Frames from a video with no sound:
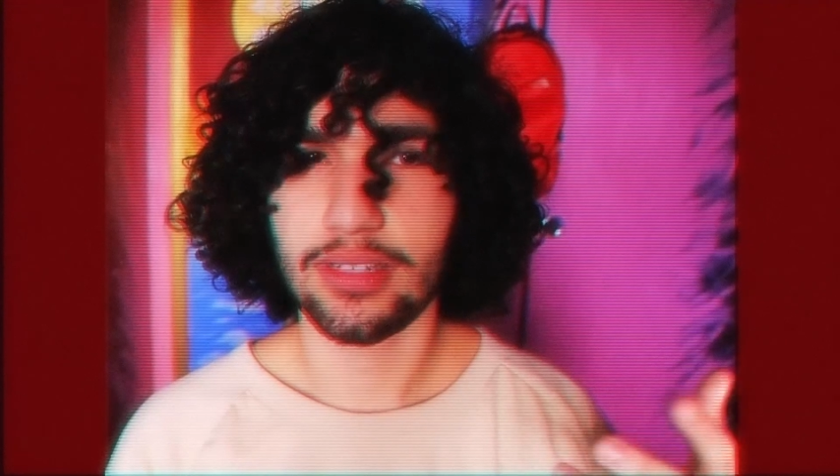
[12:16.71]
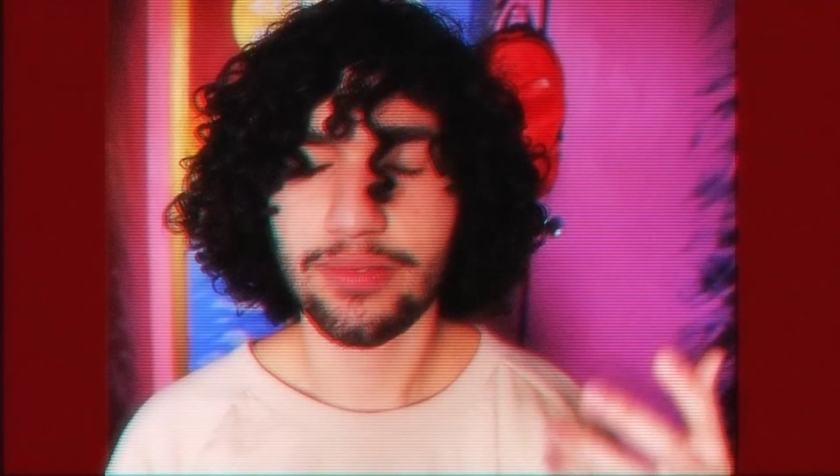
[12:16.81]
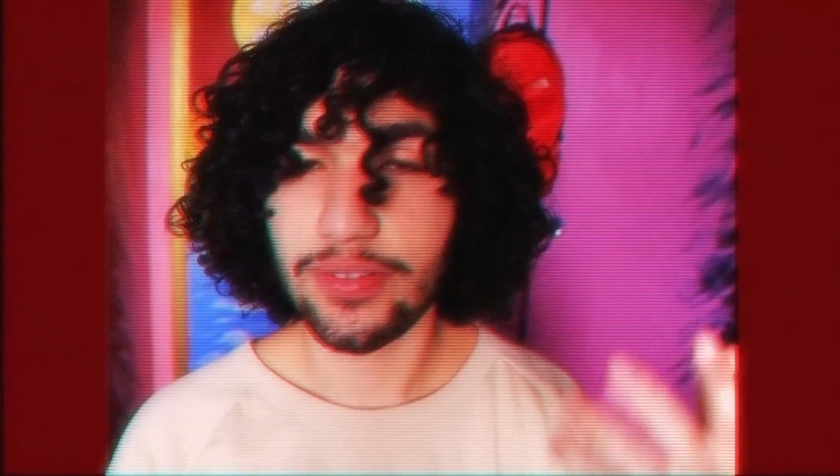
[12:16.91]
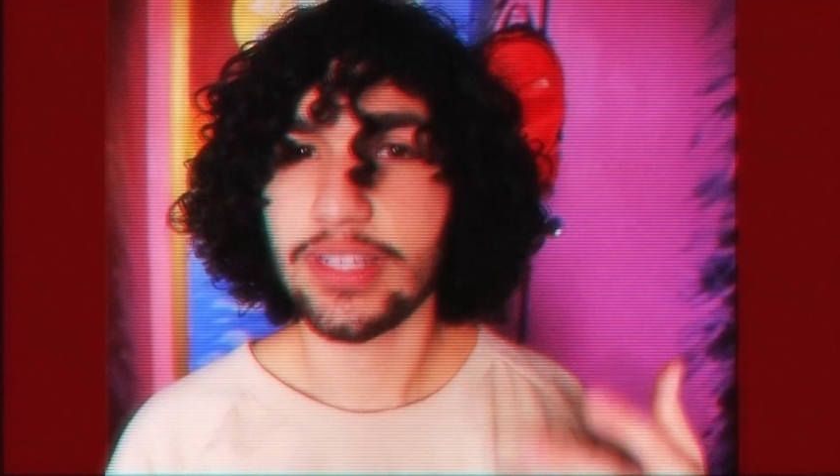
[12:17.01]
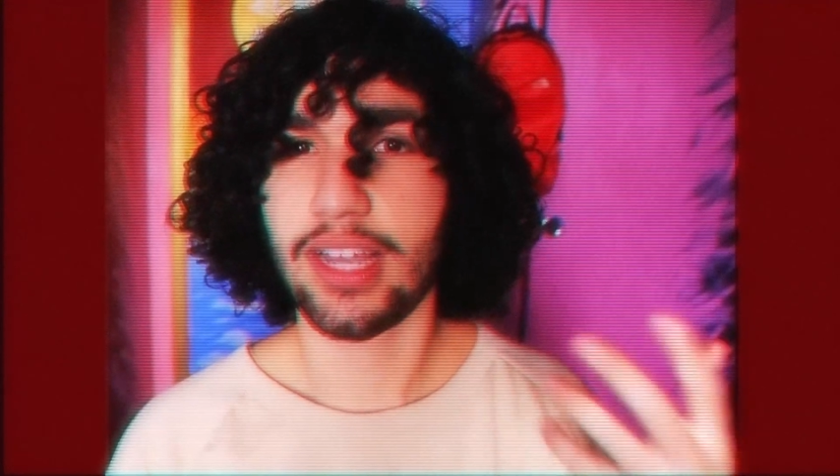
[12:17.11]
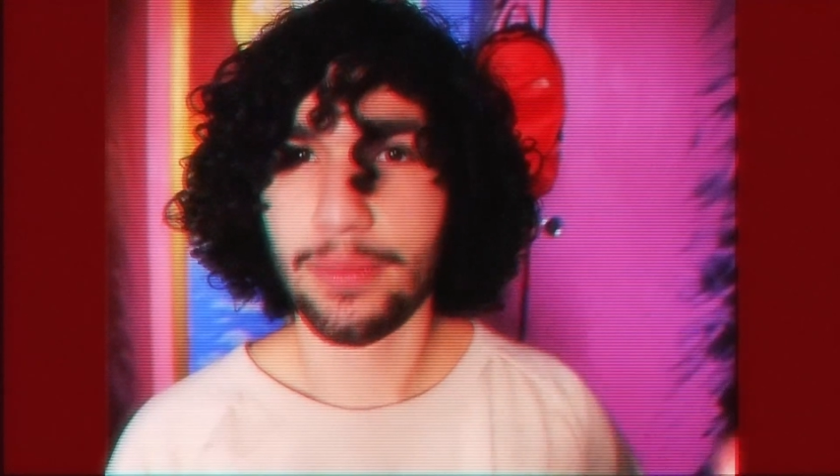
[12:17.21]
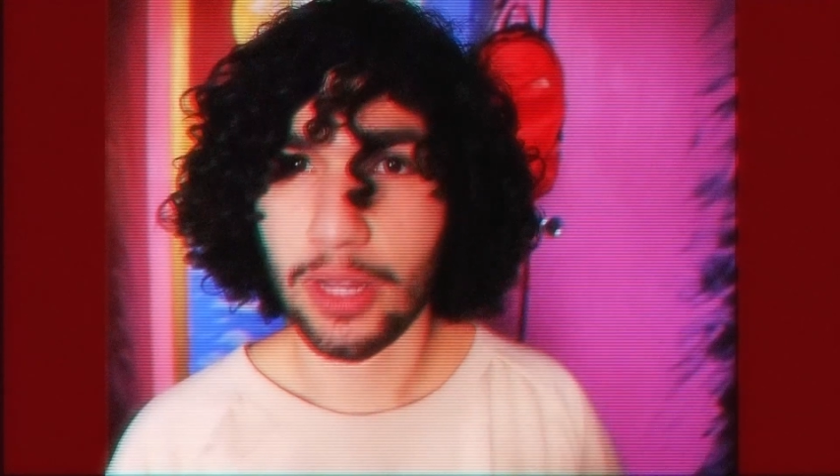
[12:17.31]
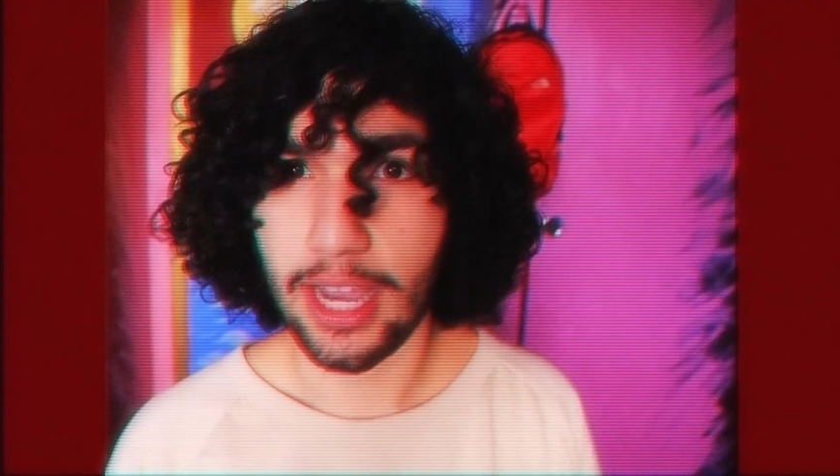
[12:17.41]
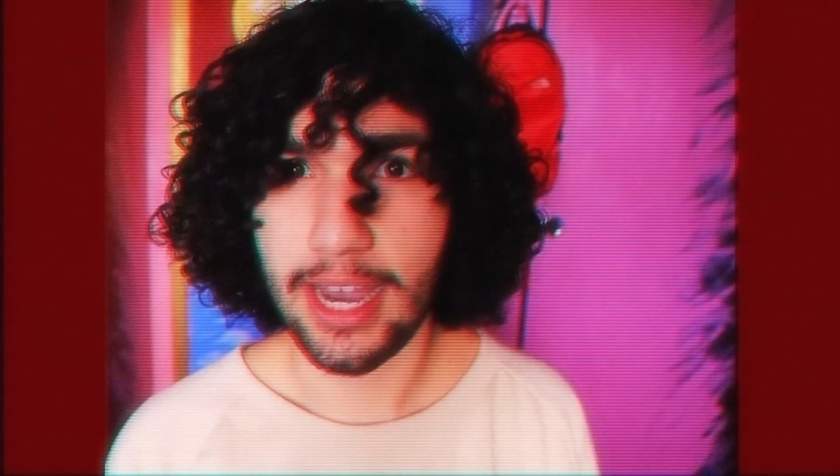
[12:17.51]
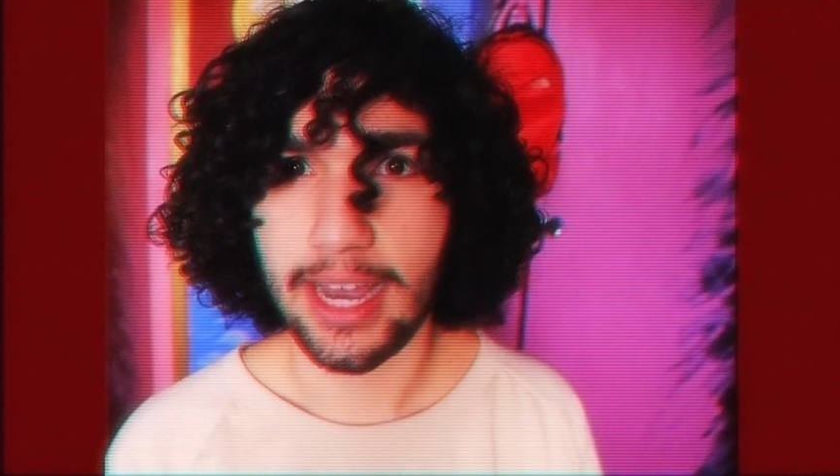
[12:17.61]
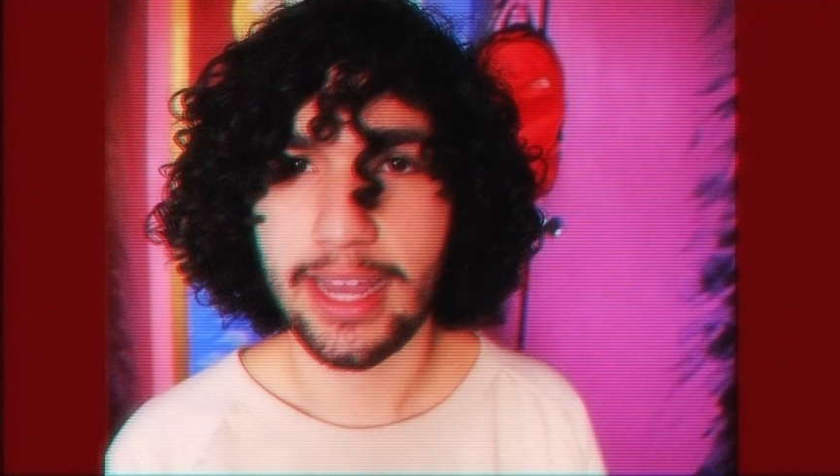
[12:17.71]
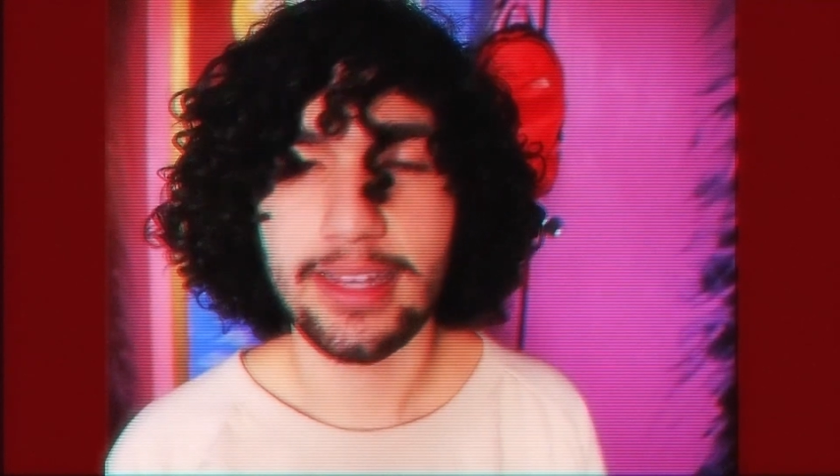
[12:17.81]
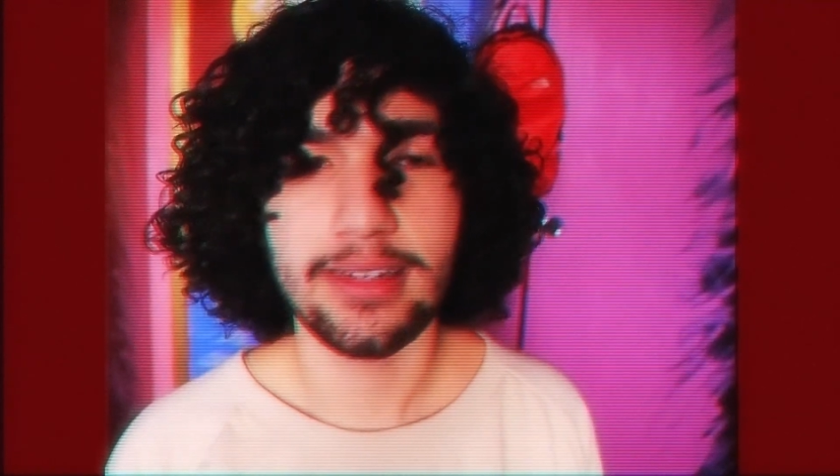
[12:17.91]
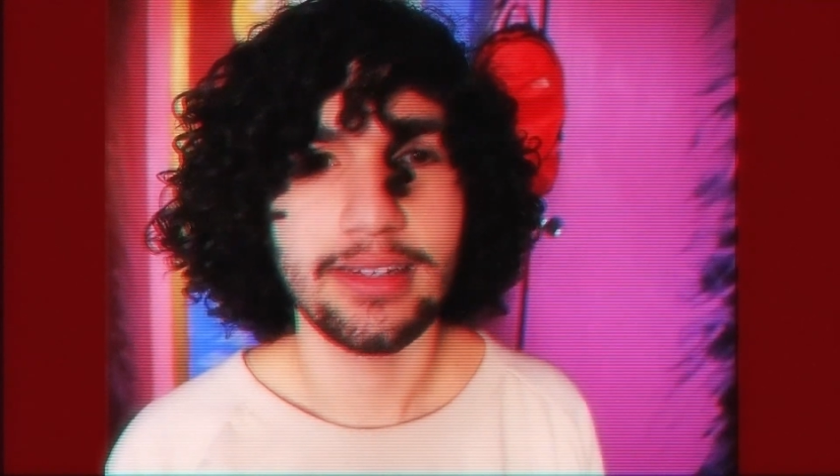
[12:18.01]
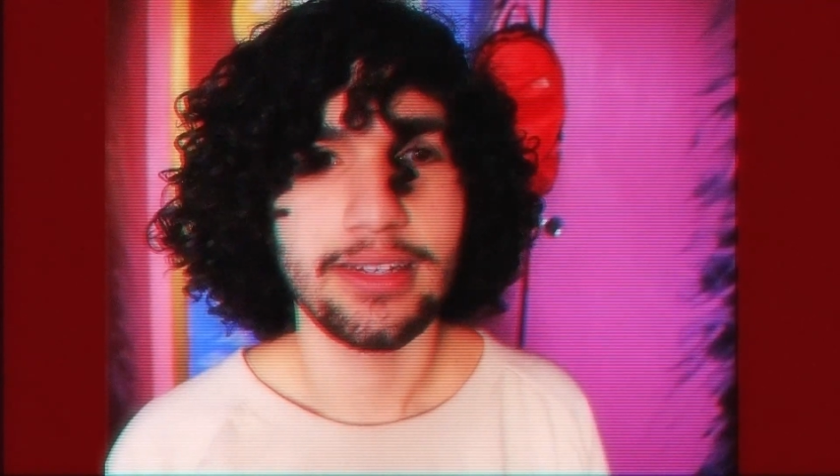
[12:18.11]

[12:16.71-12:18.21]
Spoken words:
like feel like I'm on a high